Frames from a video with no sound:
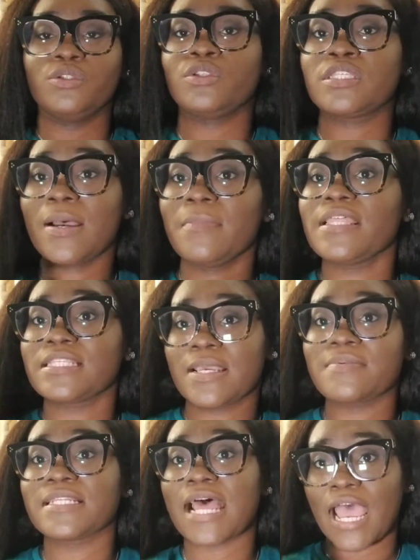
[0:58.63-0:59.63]
some of the
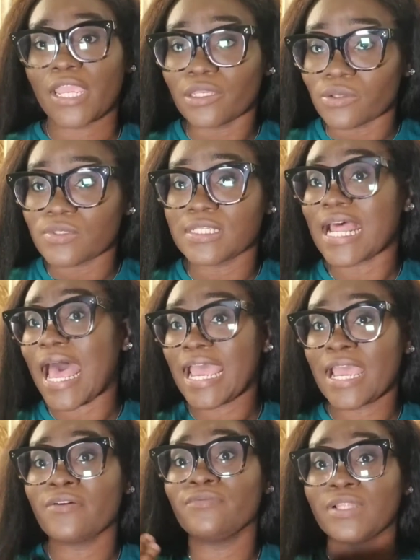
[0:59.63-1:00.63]
tips that I use that I
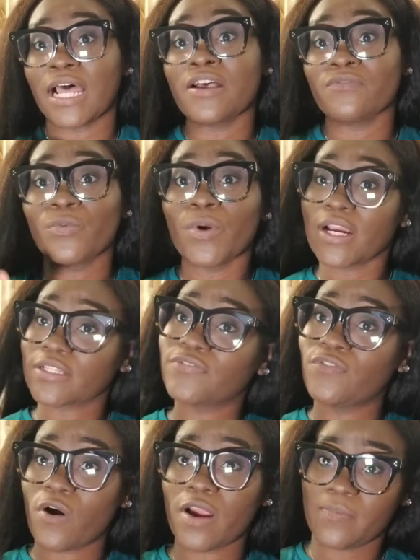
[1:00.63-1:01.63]
have that have worked
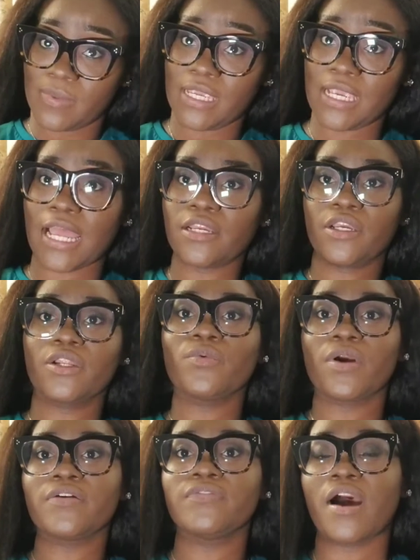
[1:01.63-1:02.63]
for me and could
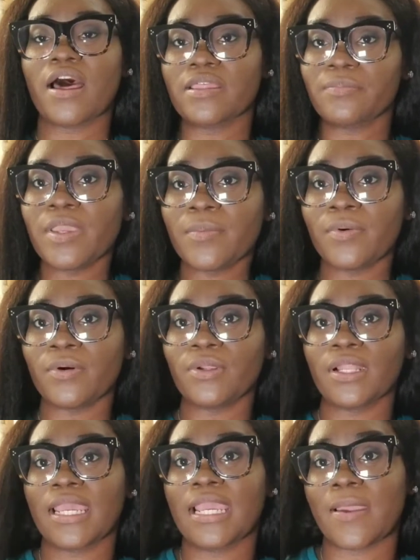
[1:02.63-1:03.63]
work for other people.
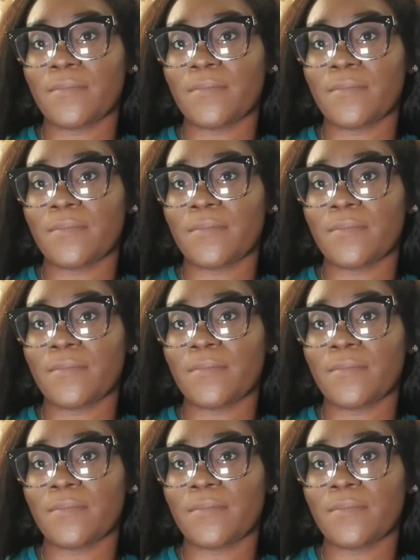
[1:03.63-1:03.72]
Like I